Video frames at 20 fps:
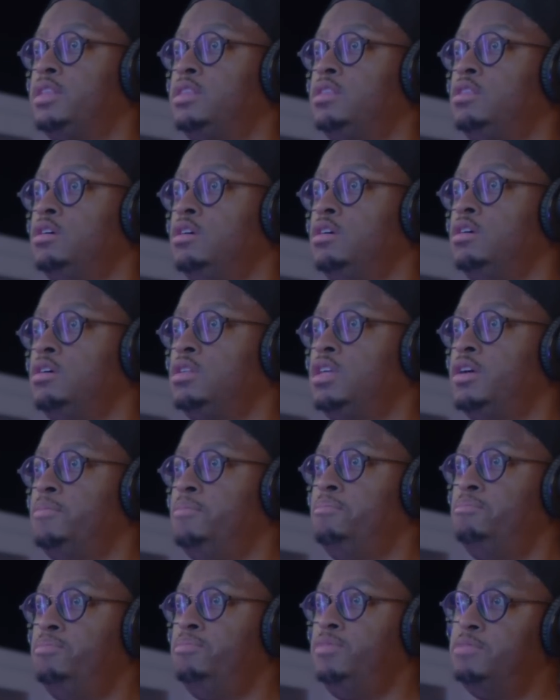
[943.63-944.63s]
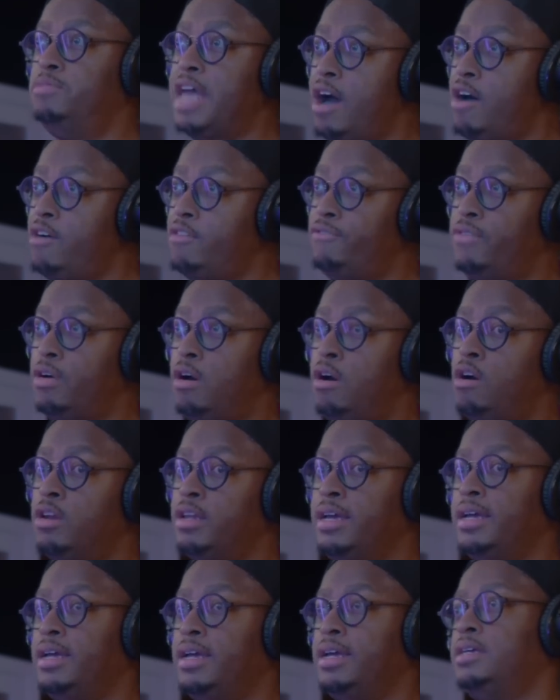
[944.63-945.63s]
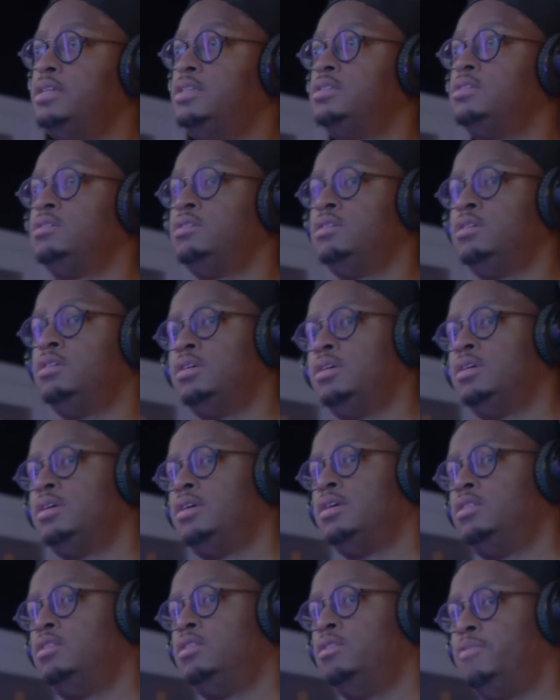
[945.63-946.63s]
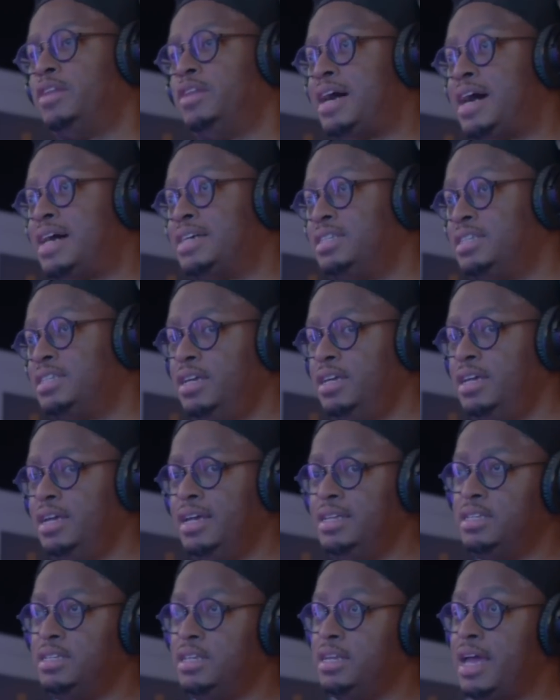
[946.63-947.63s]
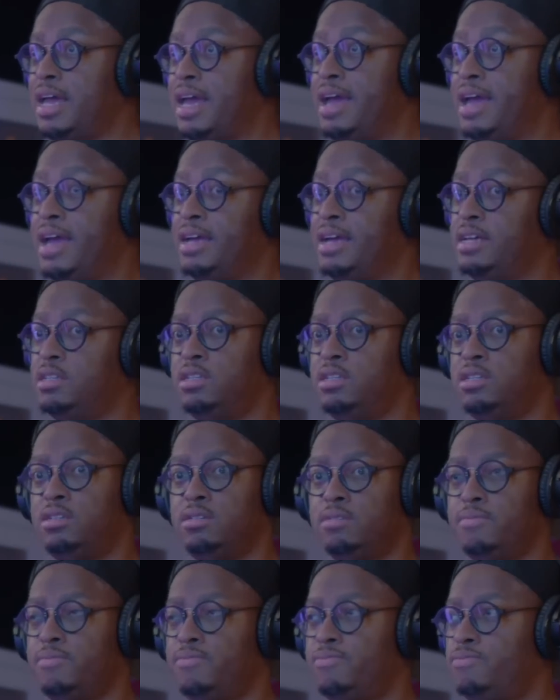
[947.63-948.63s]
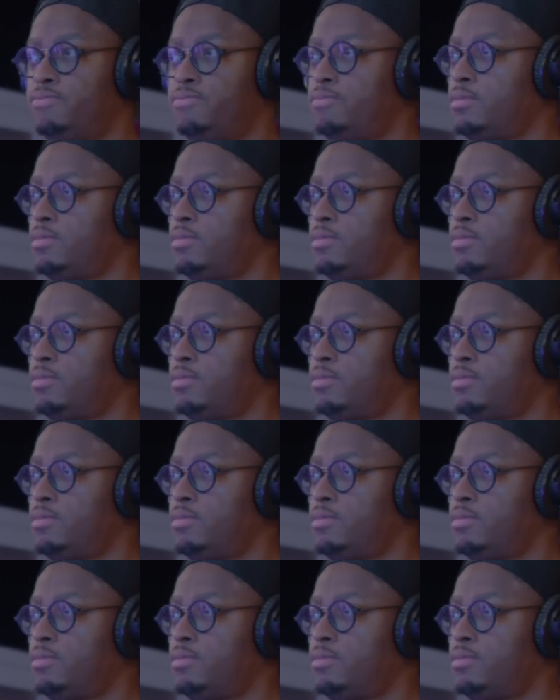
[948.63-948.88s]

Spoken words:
But the downfall is the velocity isn't as